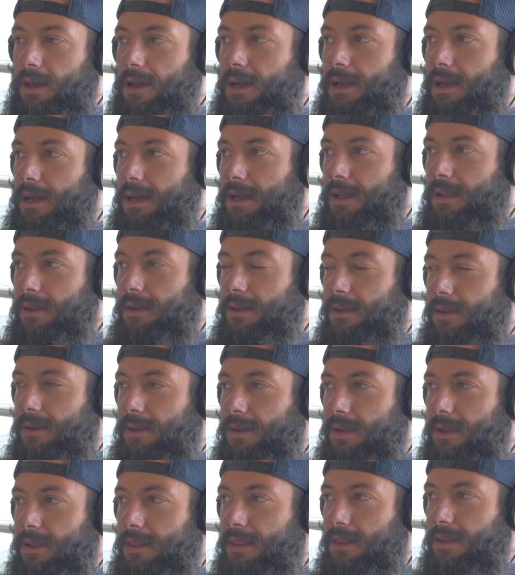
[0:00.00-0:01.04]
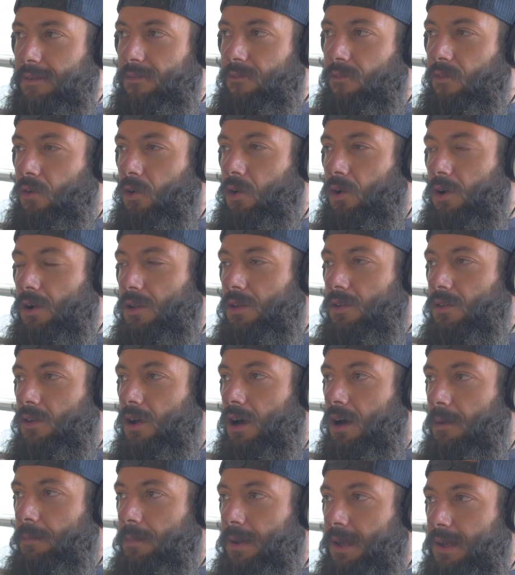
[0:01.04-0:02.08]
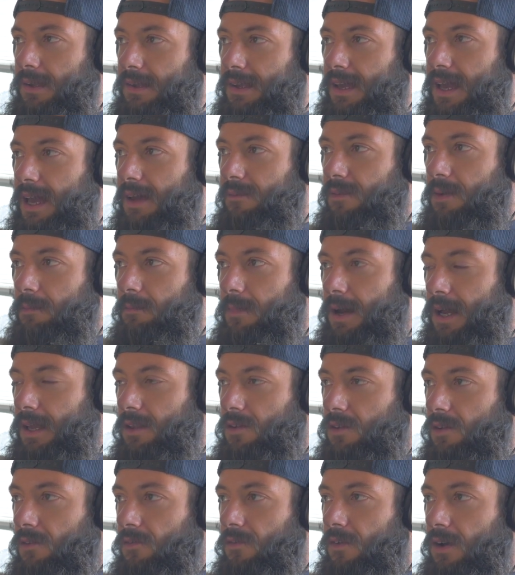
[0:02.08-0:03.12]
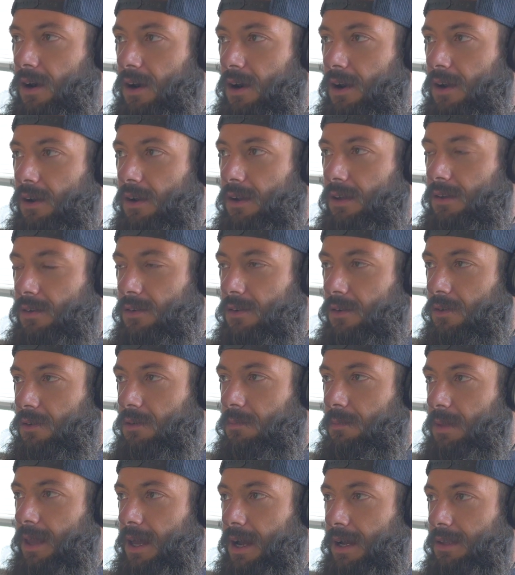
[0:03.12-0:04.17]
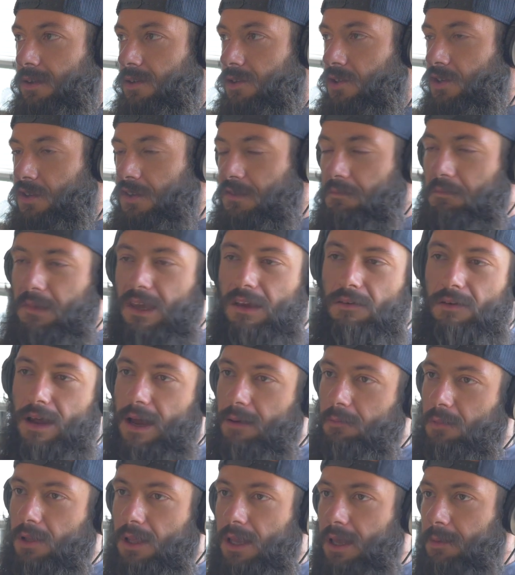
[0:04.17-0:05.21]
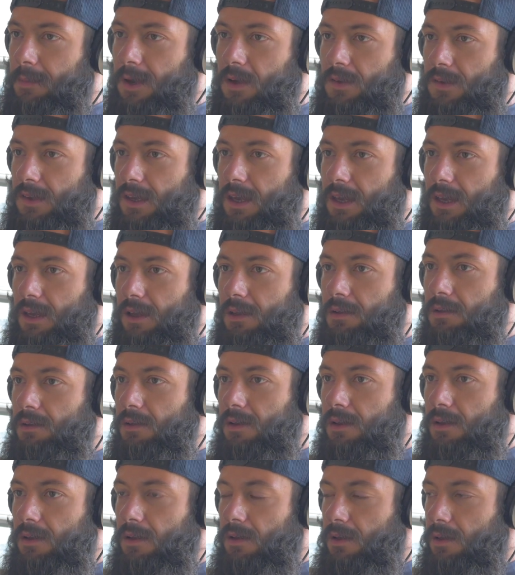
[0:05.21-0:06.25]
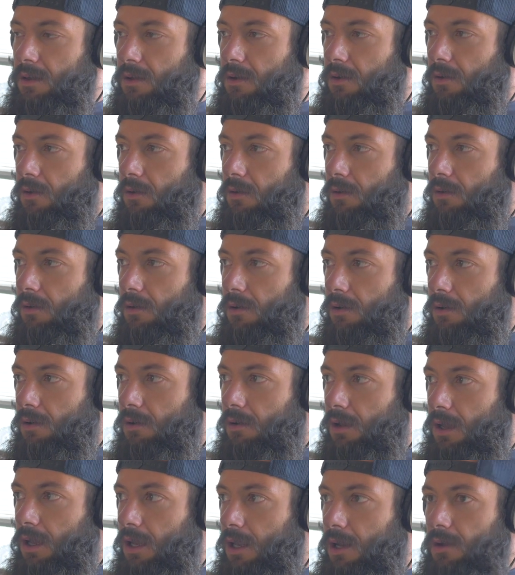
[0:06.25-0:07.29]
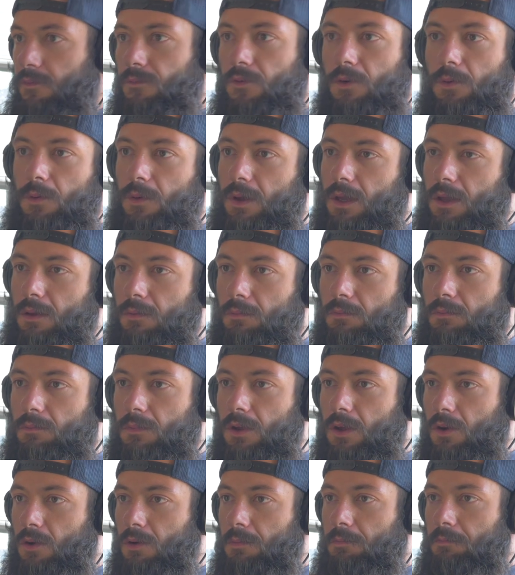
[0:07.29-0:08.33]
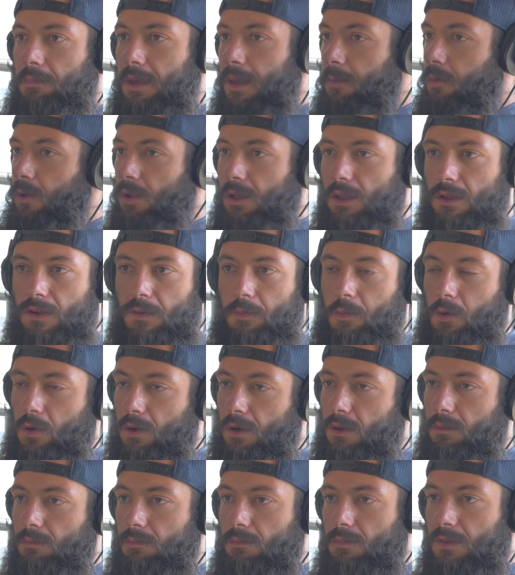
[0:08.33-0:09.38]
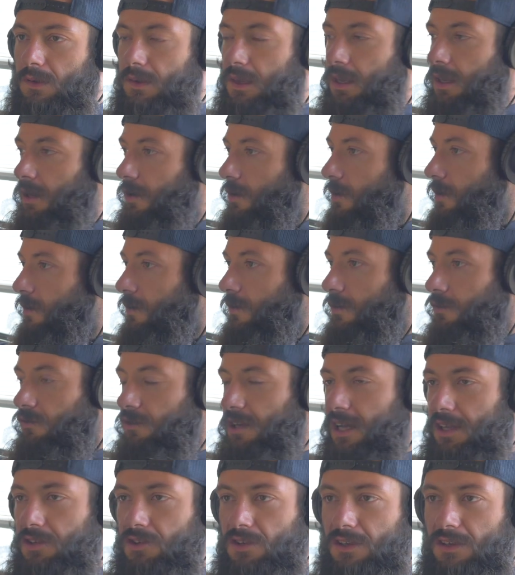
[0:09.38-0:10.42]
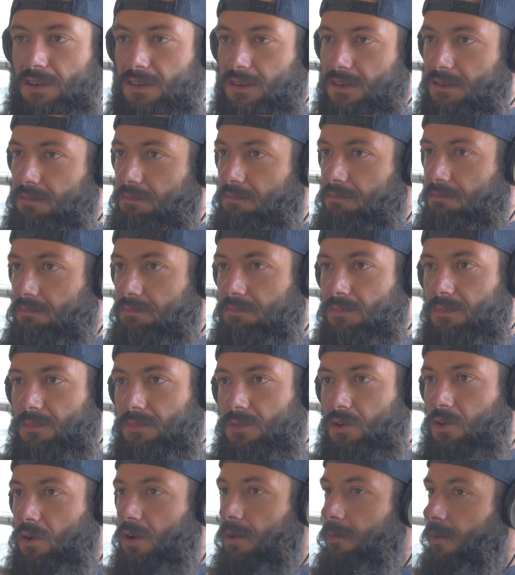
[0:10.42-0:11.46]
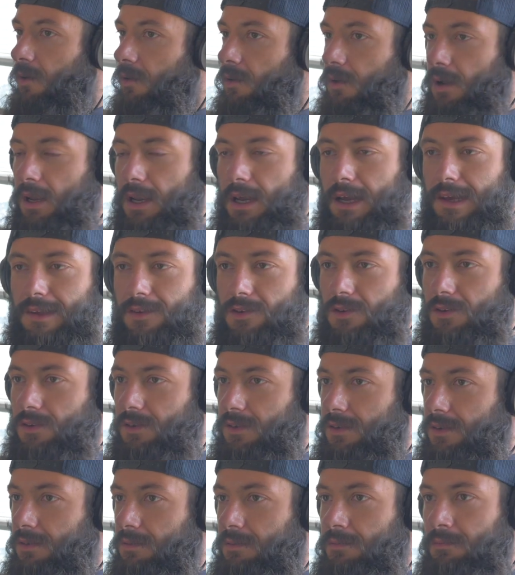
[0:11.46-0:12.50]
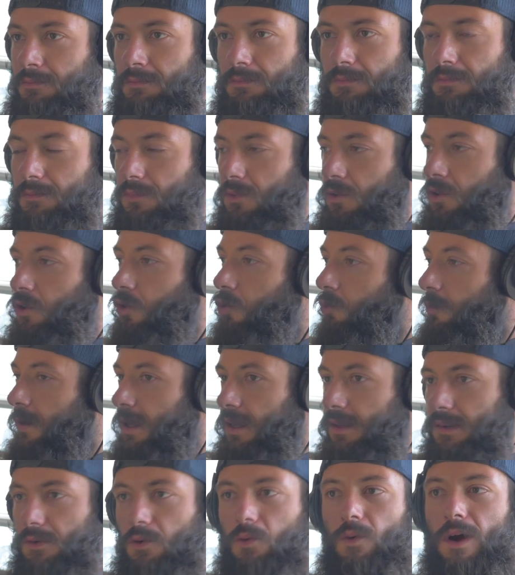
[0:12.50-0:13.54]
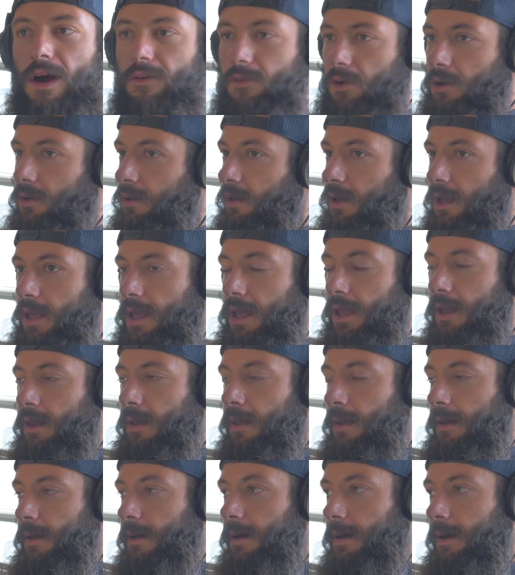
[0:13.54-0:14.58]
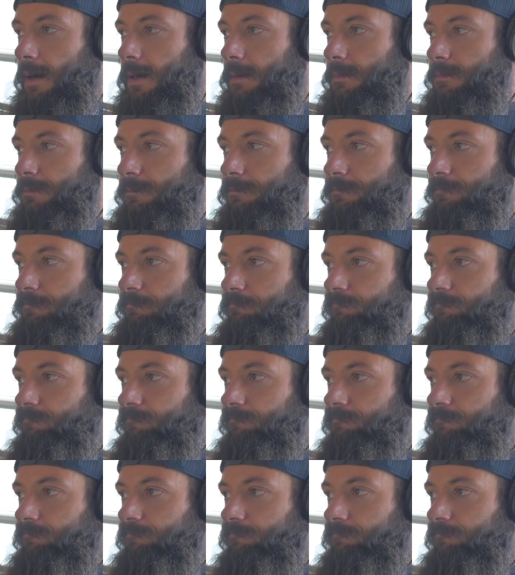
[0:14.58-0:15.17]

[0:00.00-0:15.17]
And the 4 topics I have in mind so far is going to be either just me rambling about skiing, or interviewing people in the sport, skiers, judges, tournament organizers, newbies, whoever. Then